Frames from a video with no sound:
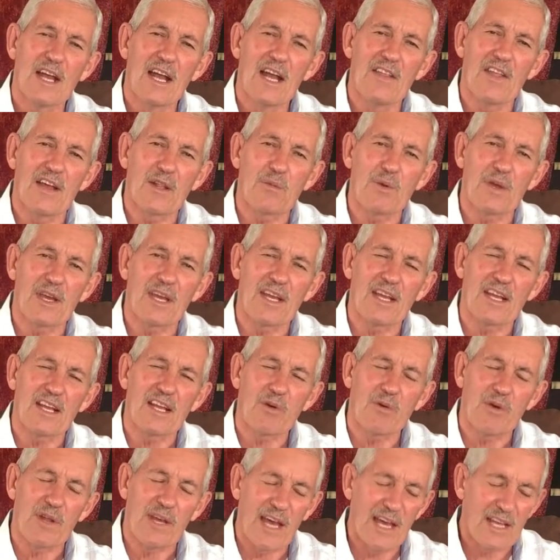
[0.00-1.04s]
that we can
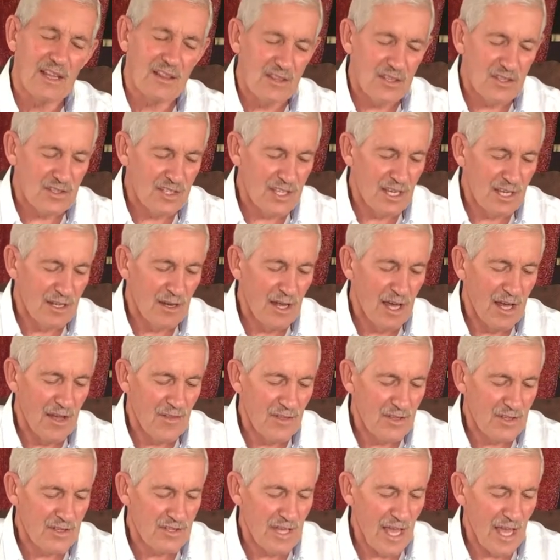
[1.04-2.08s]
create this, uh, this